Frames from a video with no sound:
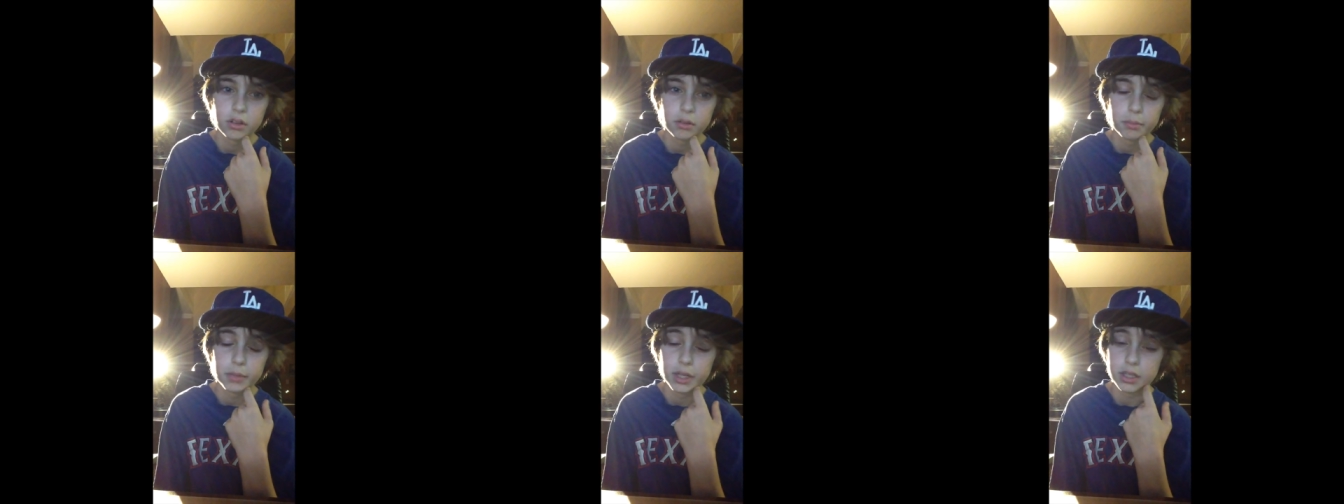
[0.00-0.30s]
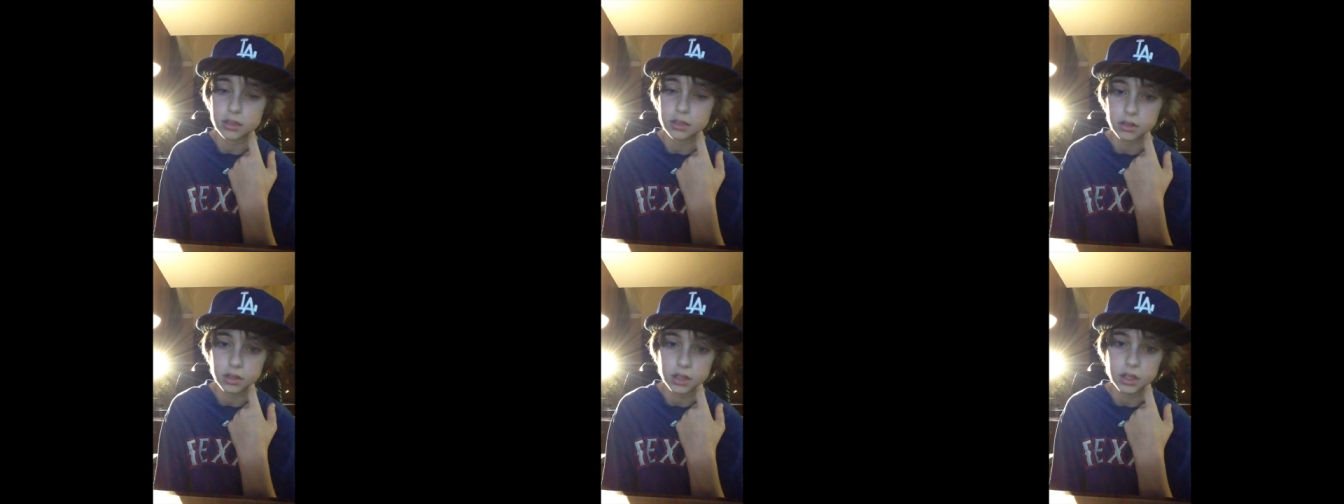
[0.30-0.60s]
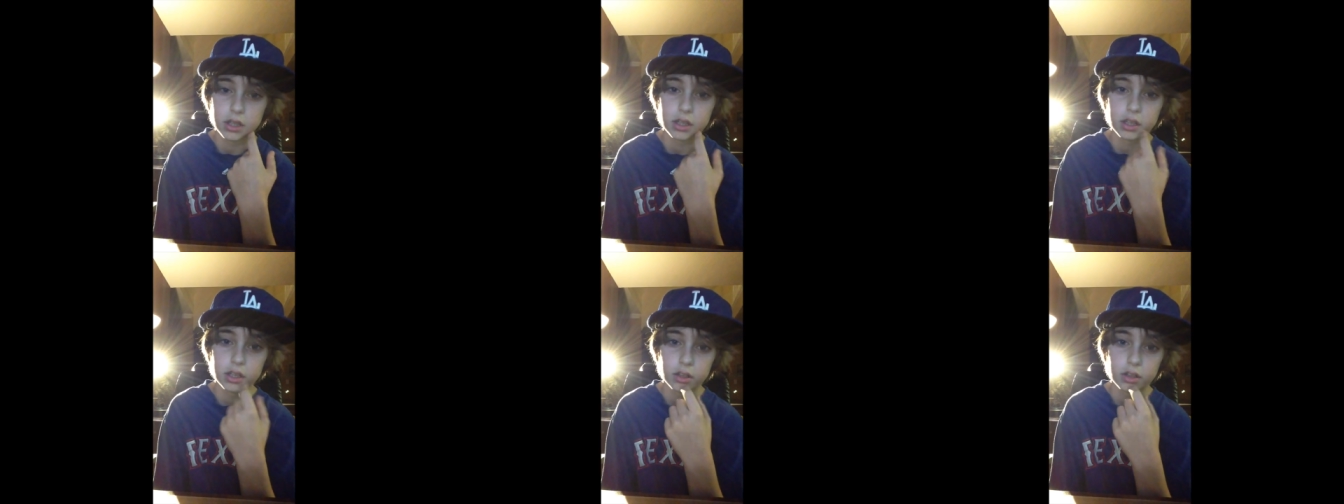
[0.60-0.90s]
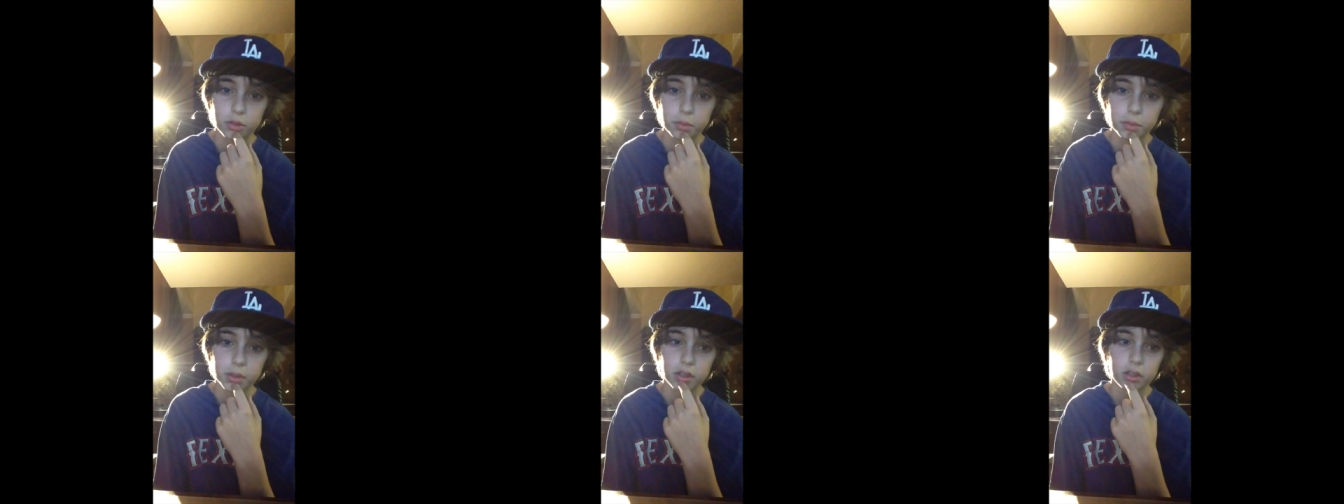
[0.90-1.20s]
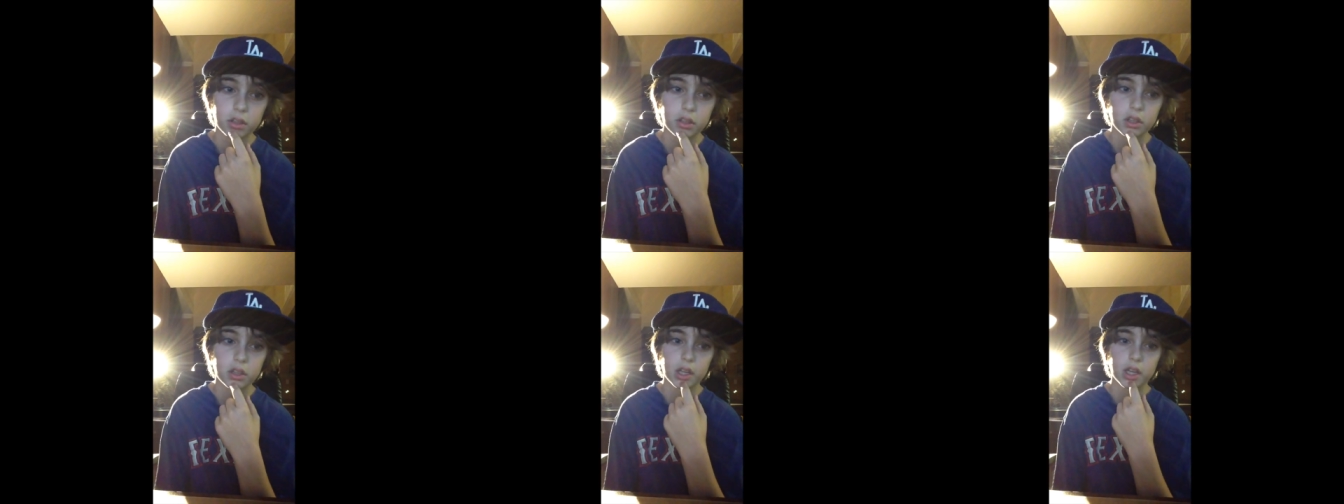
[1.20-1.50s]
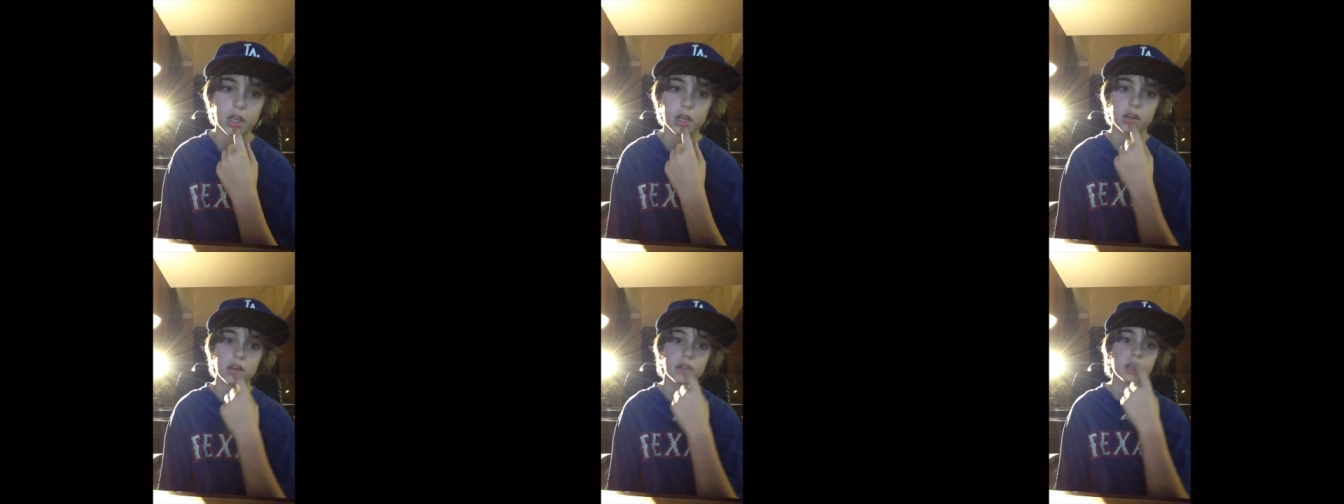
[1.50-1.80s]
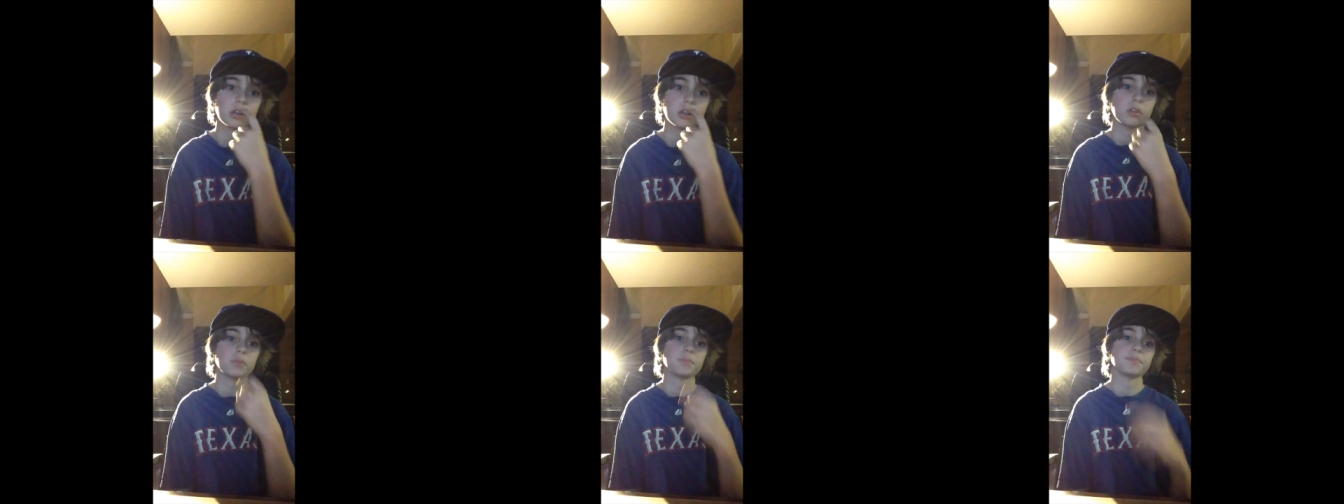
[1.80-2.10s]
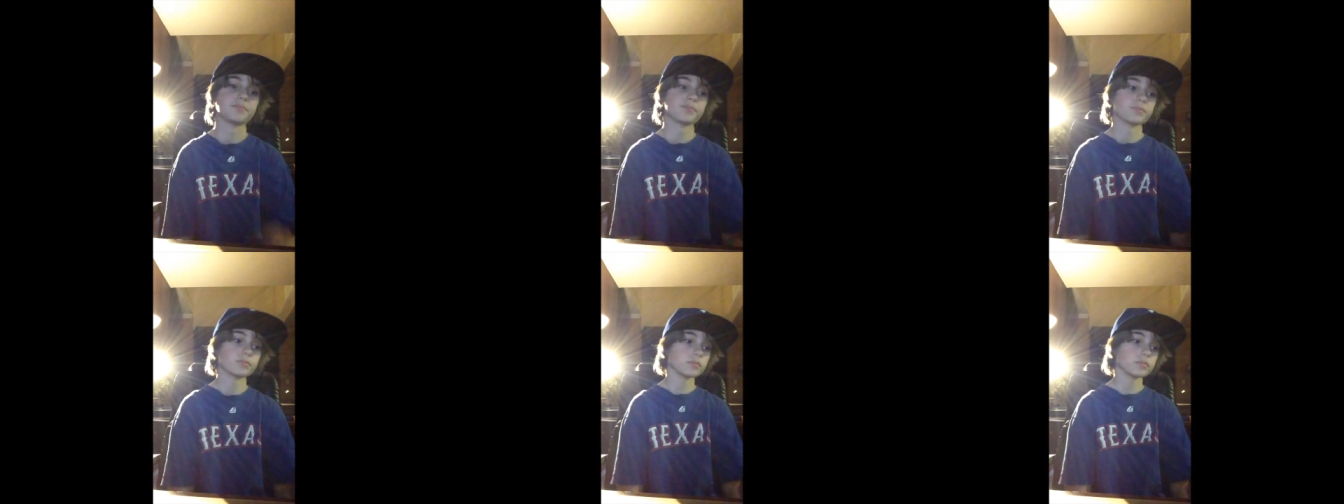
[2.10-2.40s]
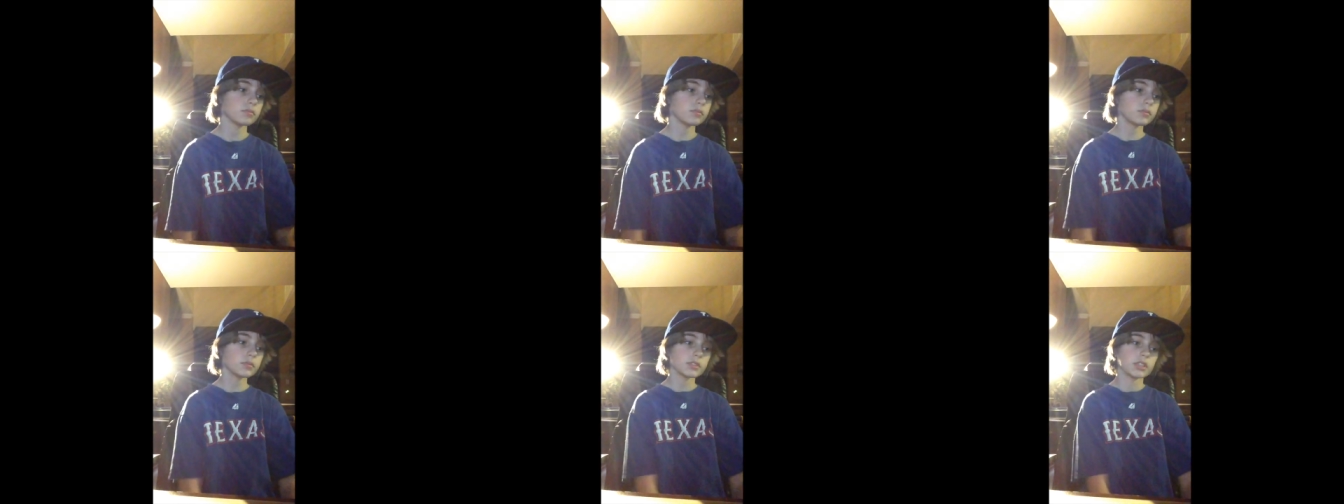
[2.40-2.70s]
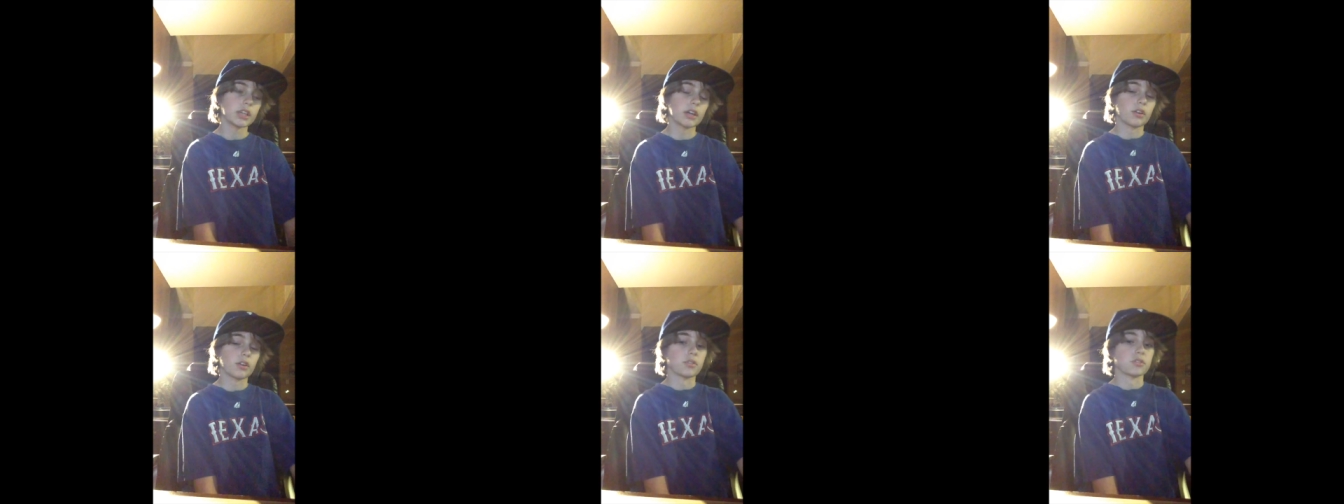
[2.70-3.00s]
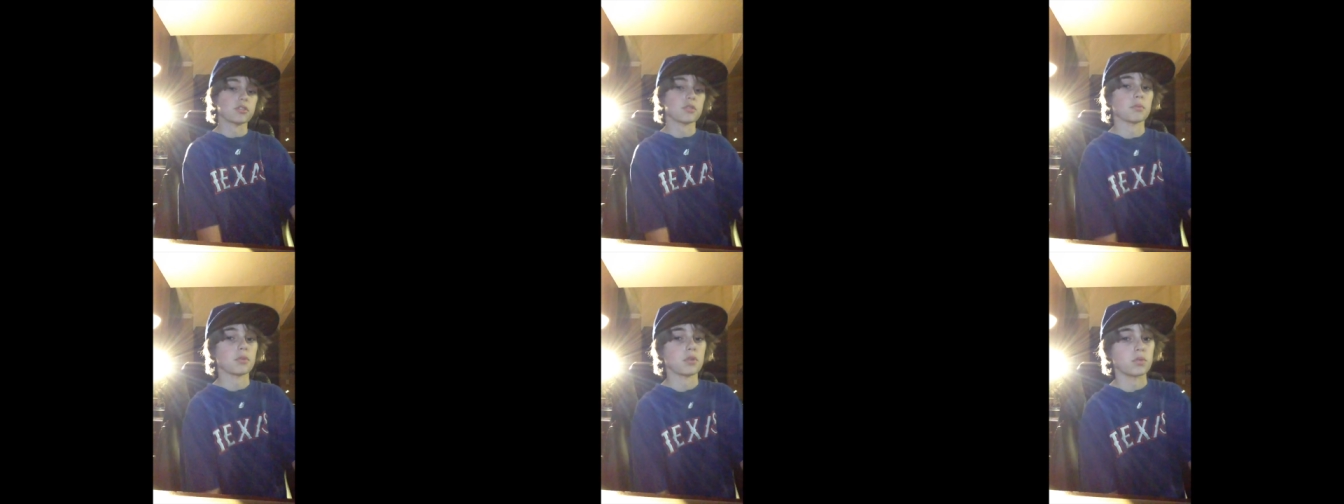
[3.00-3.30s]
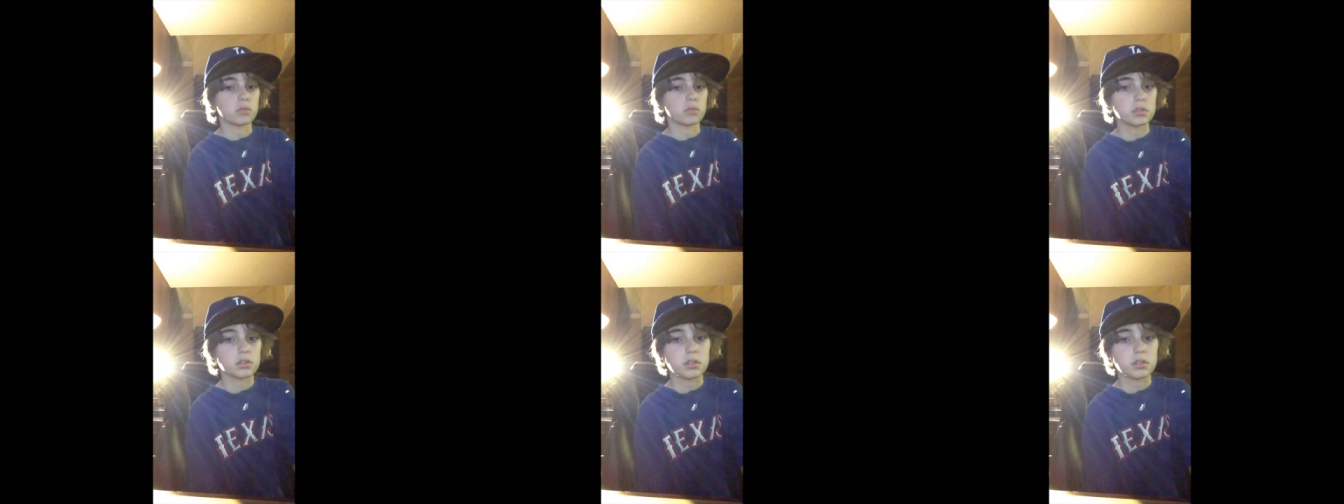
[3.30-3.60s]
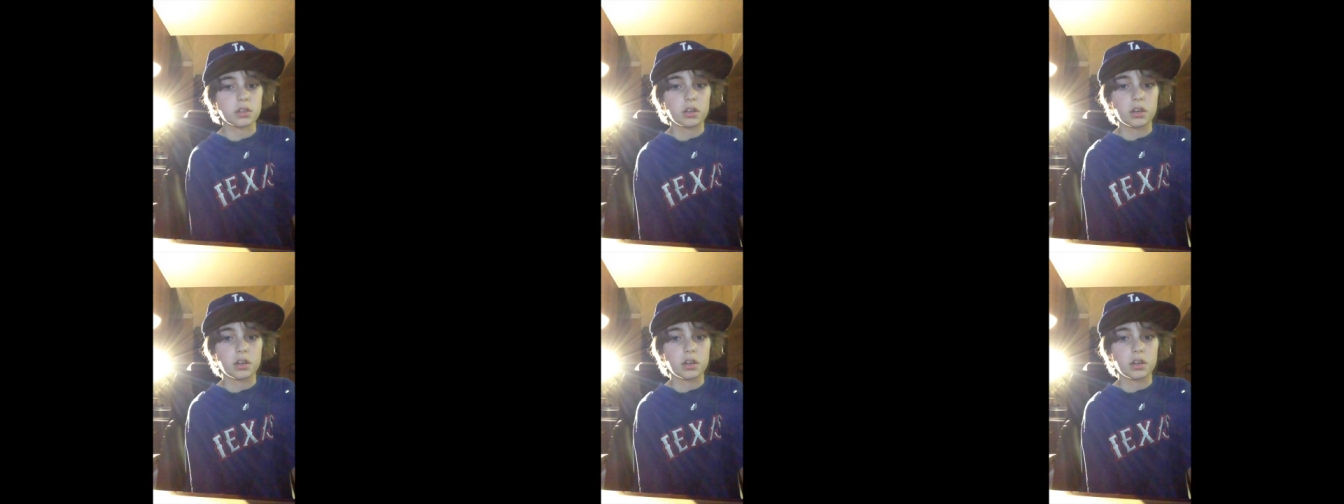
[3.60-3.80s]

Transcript: Mentally, it killed me, and, that hurt the most.